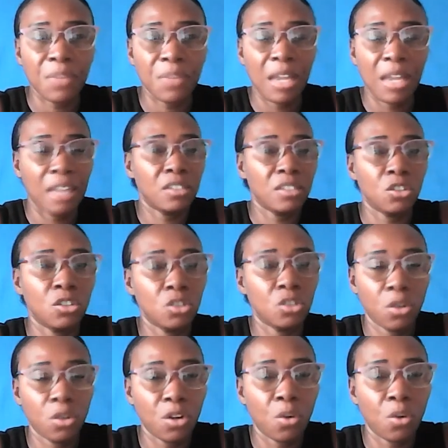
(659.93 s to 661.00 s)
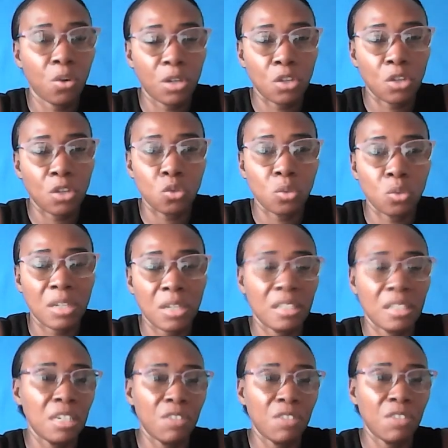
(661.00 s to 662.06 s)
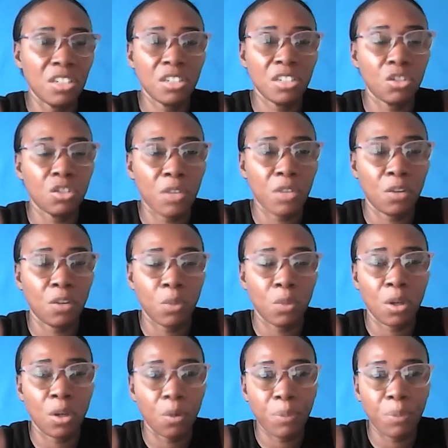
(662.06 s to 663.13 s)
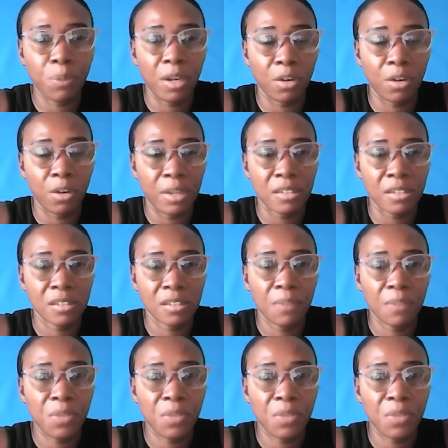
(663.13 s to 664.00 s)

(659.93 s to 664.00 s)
and turn around and do that, leaving children without parents?